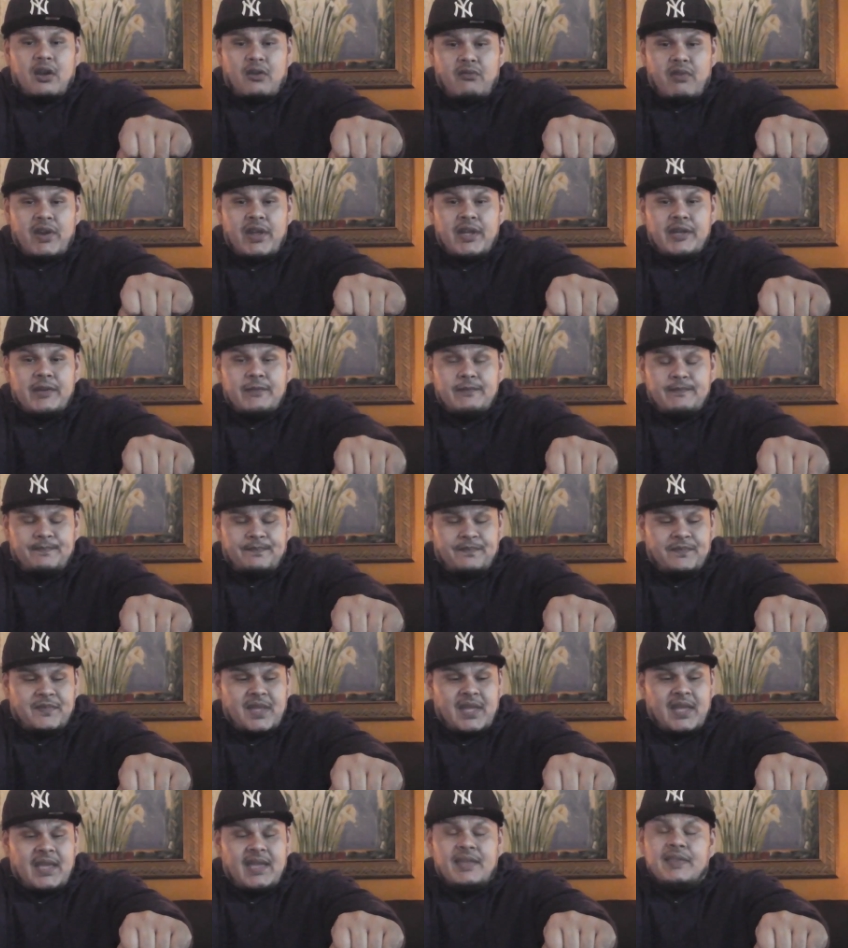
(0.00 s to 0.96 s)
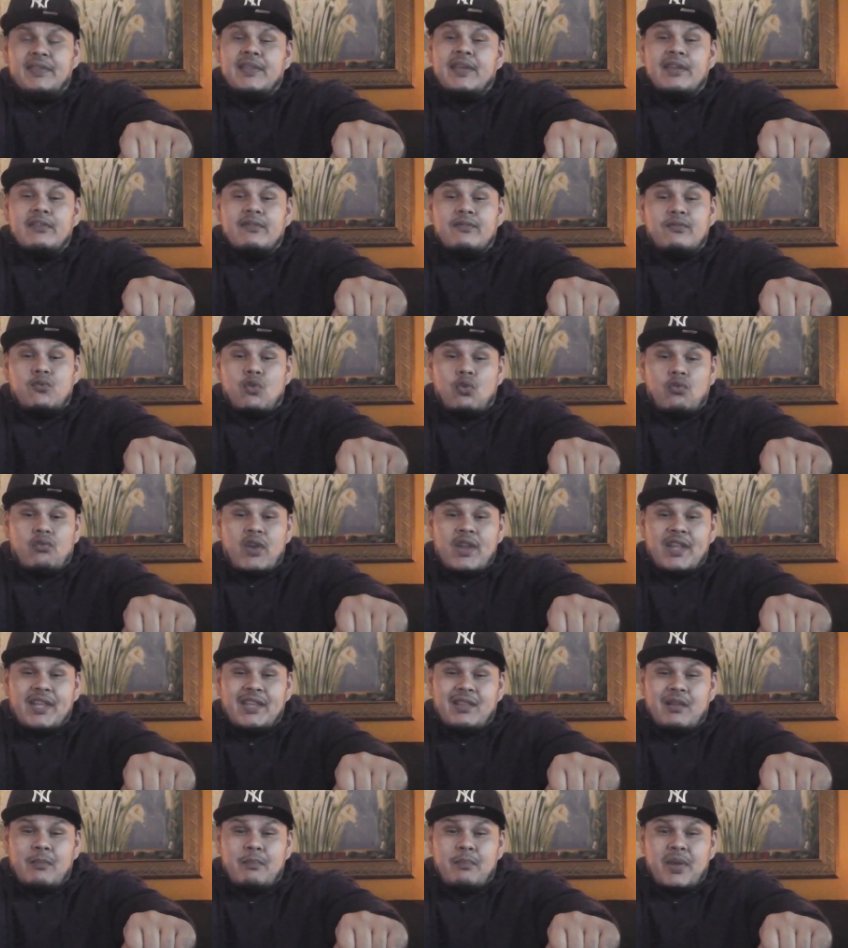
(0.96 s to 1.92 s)
Alright, and then for
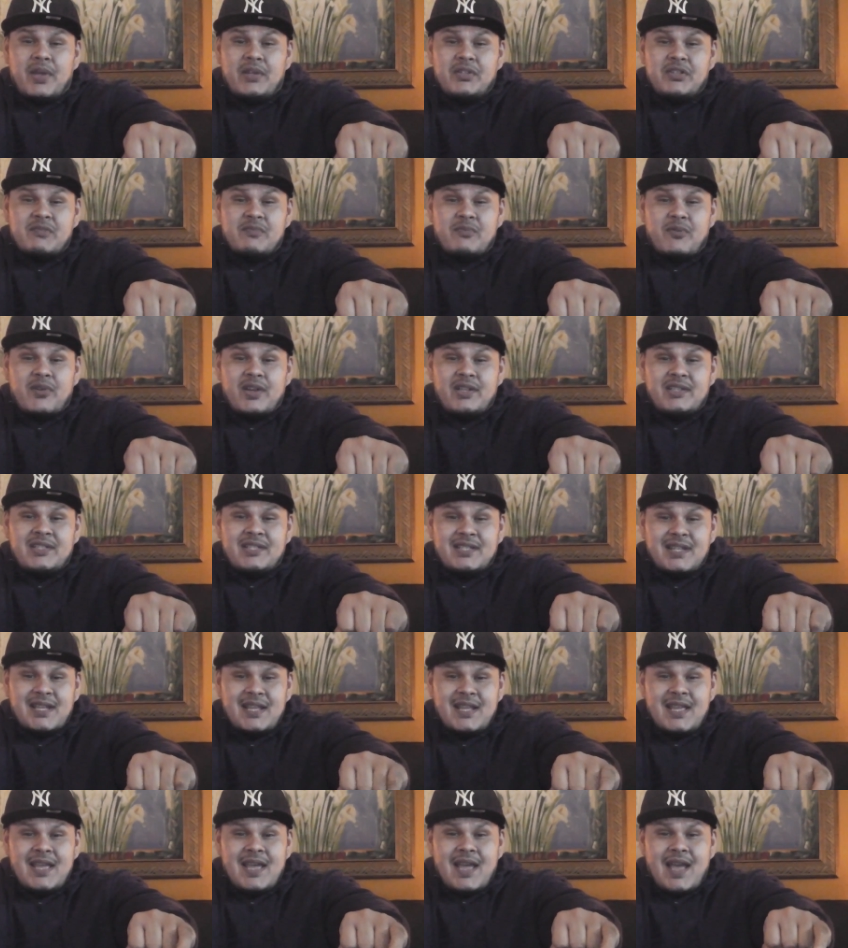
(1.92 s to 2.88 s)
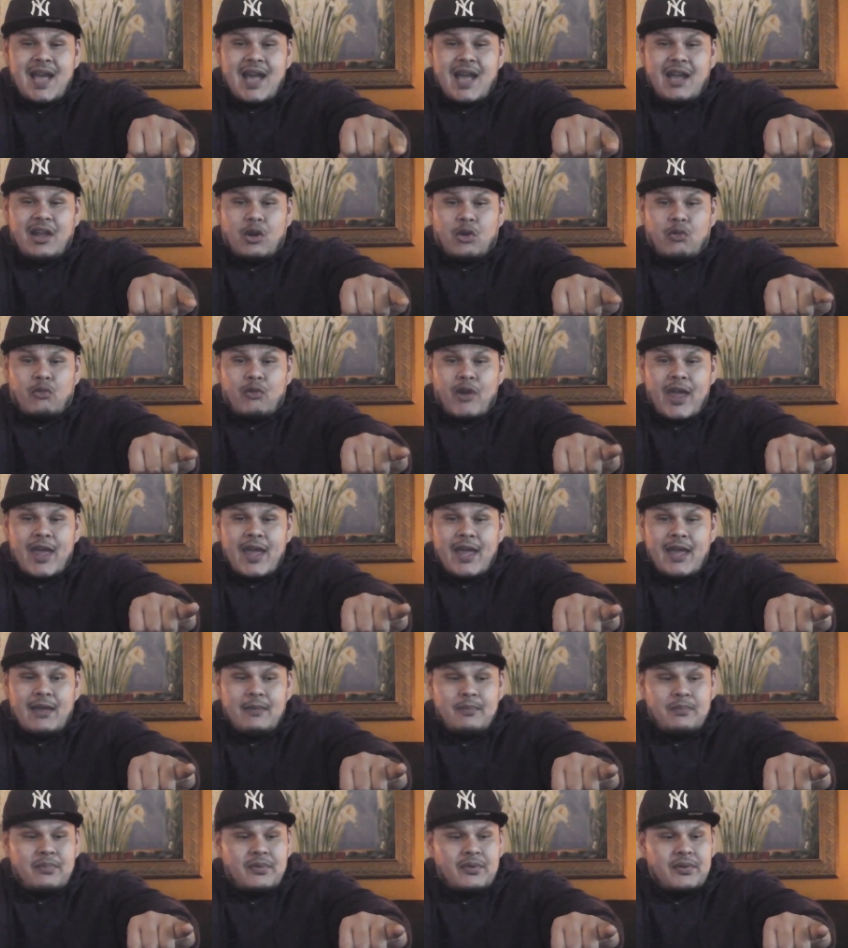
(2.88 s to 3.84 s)
regular bench press, I
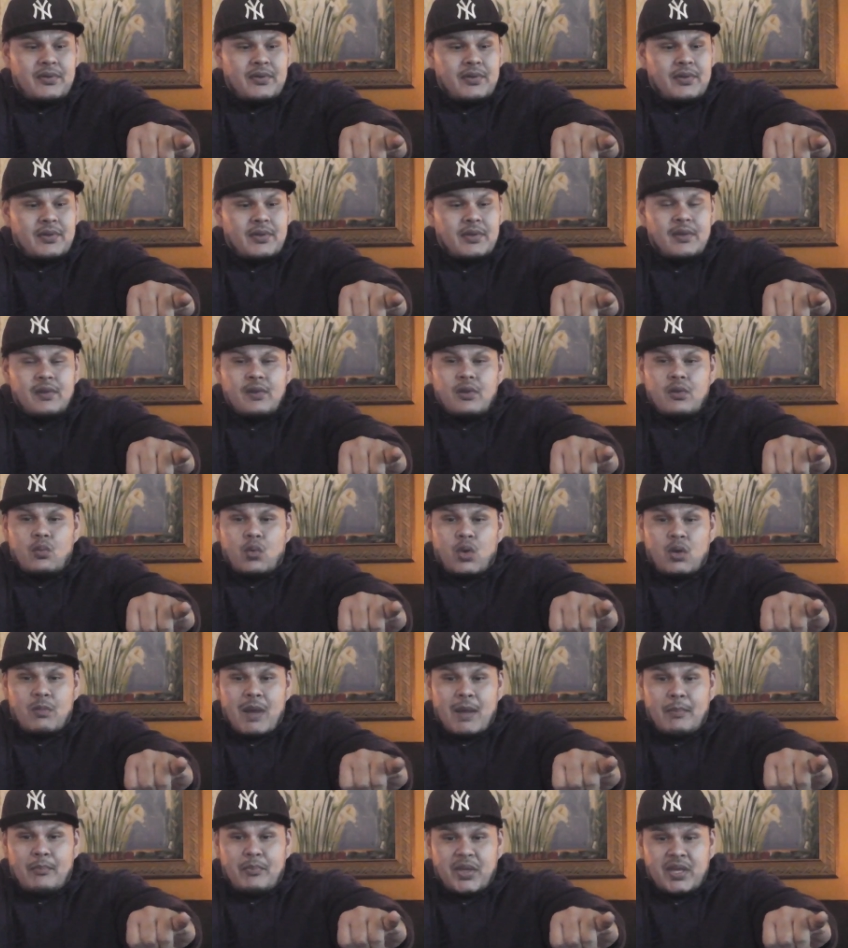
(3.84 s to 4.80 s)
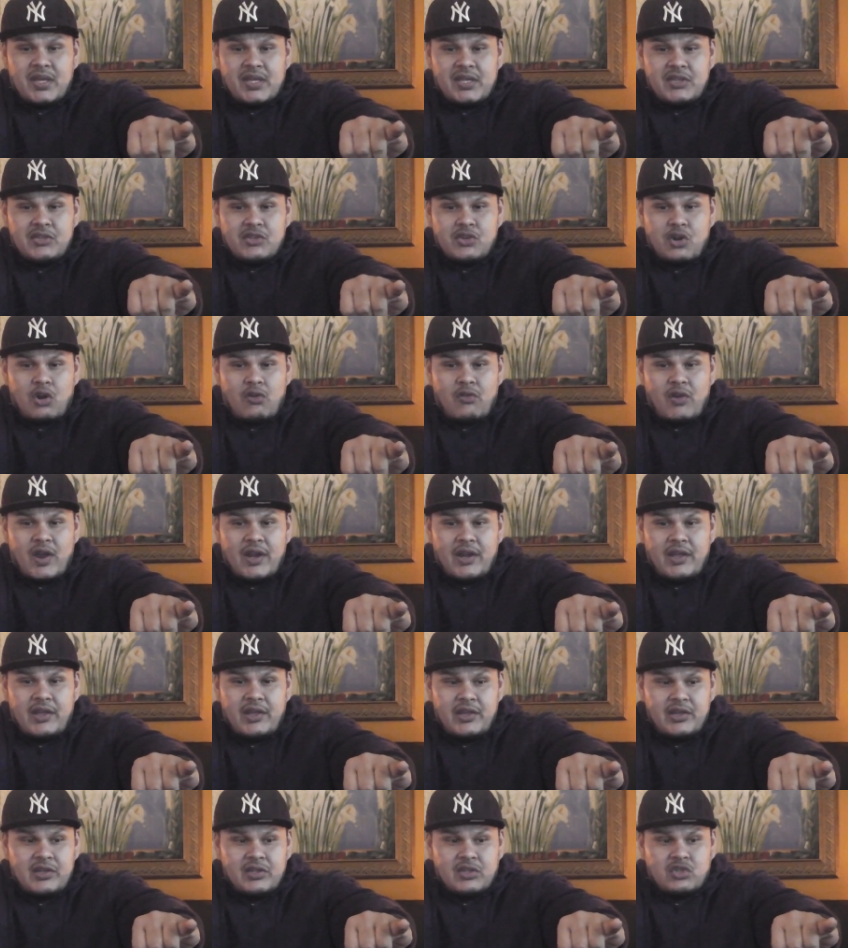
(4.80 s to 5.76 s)
grab where my pinkies are right
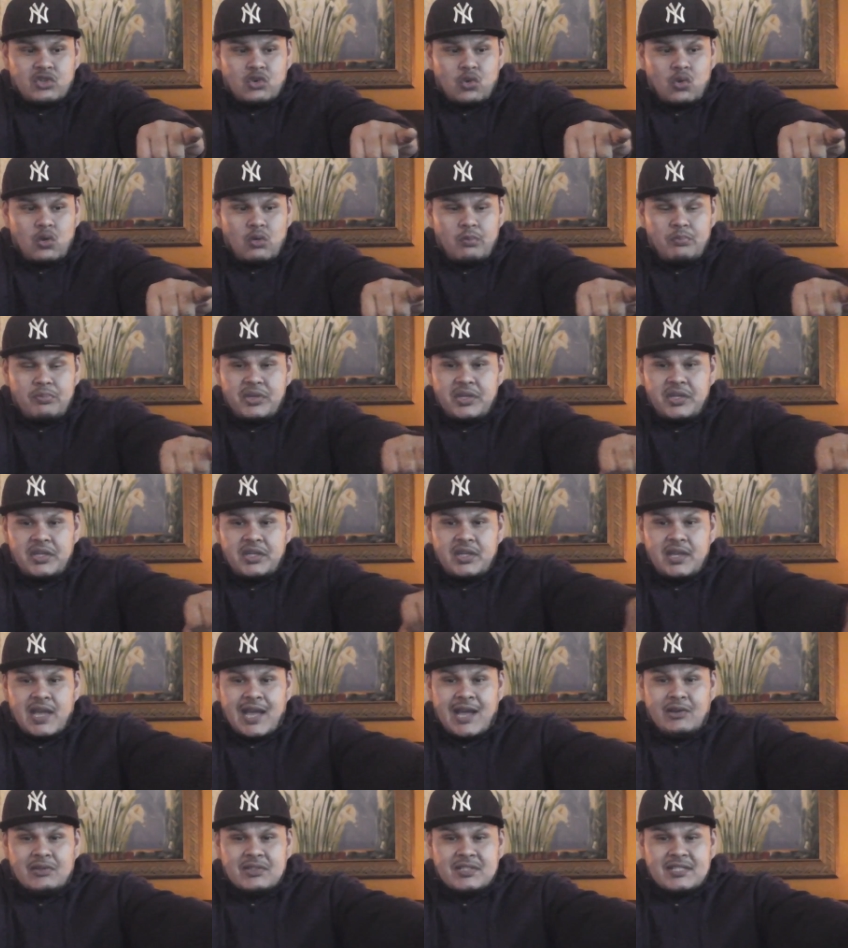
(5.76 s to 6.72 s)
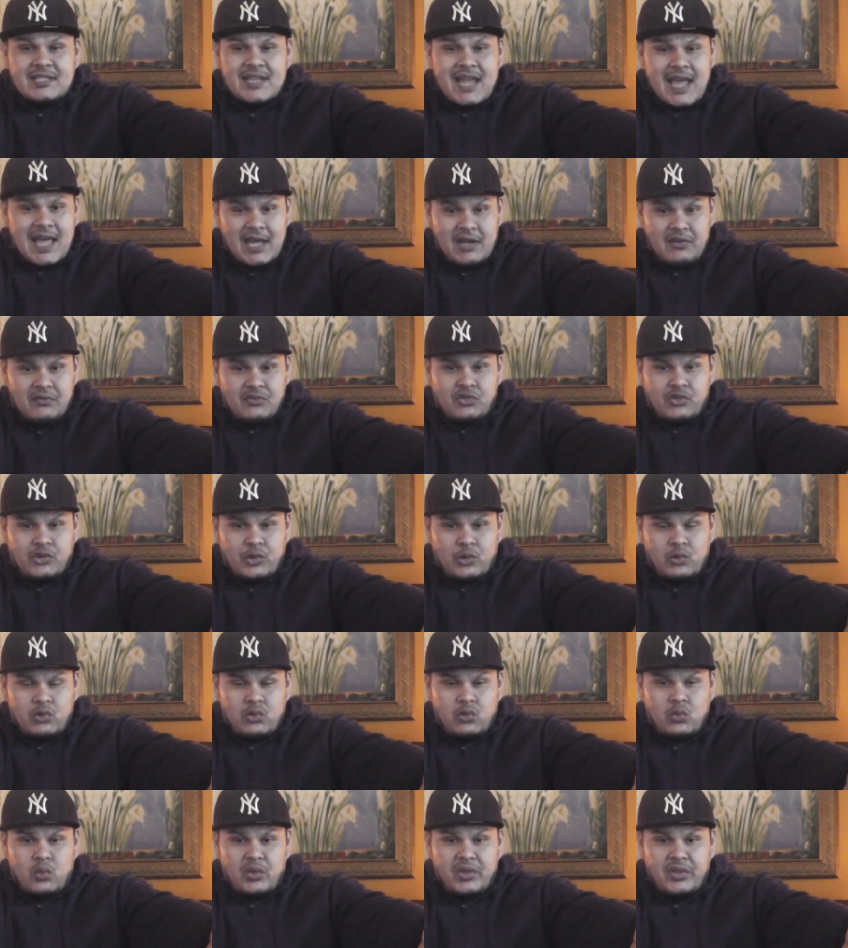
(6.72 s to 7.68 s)
here, so it'll be outside of
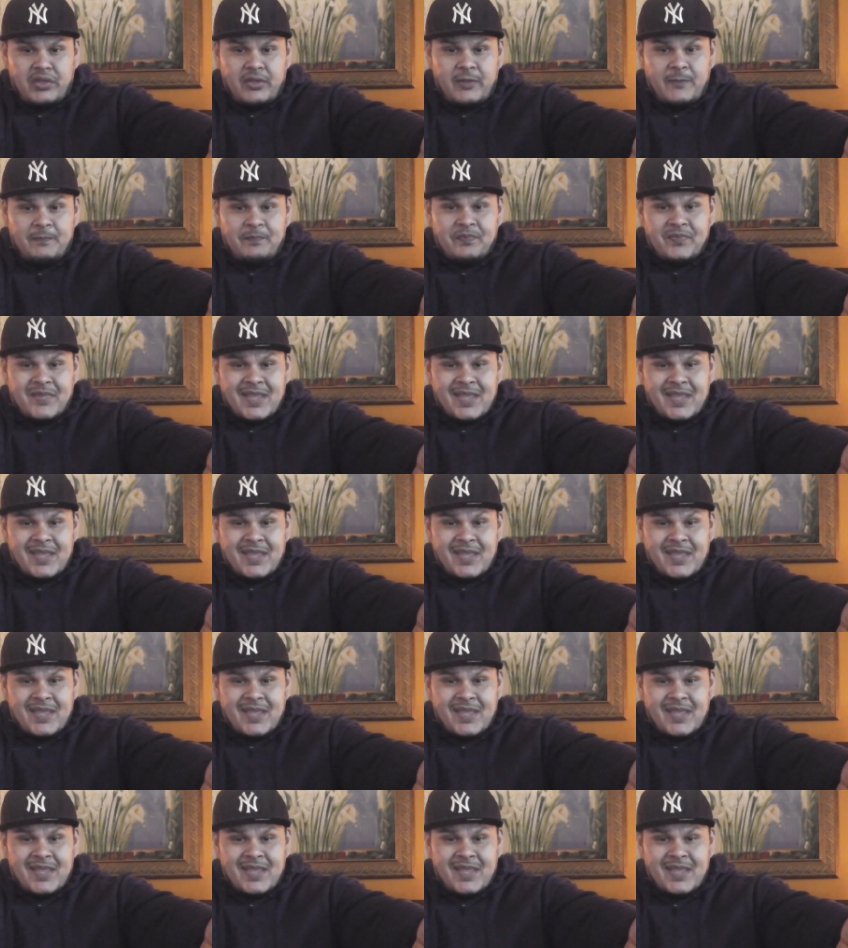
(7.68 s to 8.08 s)
shoulder width.